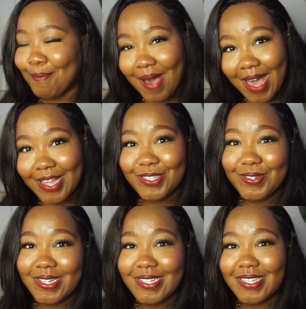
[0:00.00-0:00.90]
miles you
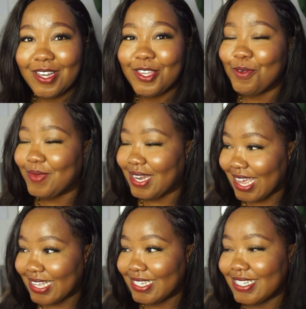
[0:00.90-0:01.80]
need to
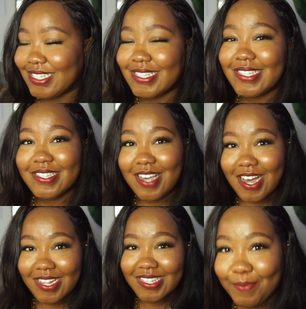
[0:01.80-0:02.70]
accumulate to
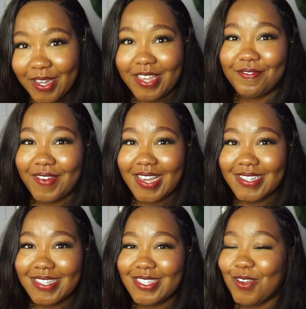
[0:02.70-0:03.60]
start booking
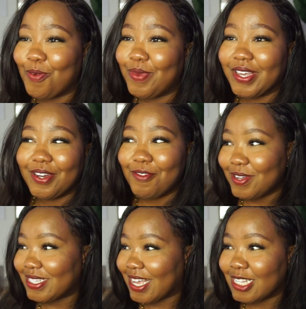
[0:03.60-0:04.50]
flights or booking
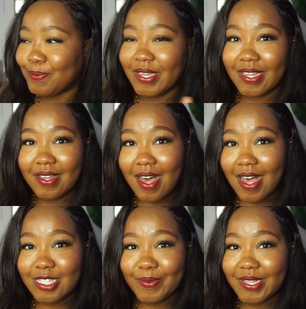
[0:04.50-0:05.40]
hotels, booking
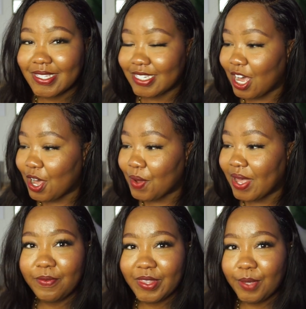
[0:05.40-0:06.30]
cars? Because
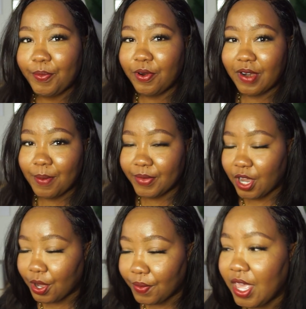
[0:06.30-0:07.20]
now with the program
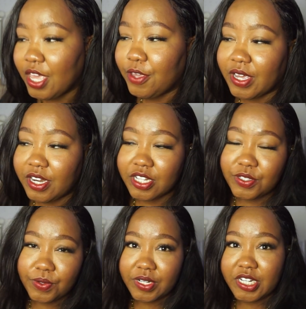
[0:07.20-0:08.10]
now, you can not
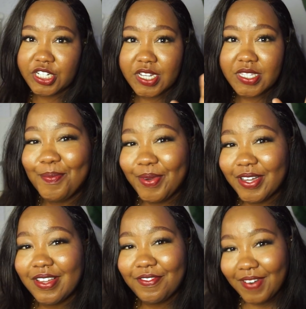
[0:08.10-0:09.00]
only just
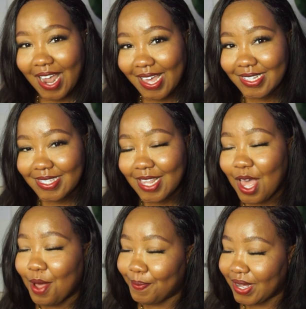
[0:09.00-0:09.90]
book flights,
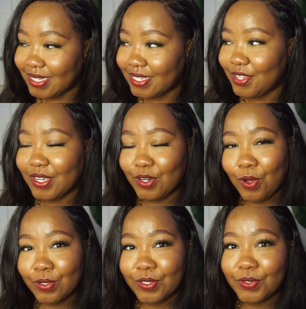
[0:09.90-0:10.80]
but you can
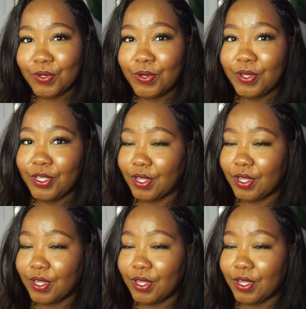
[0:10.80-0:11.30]
also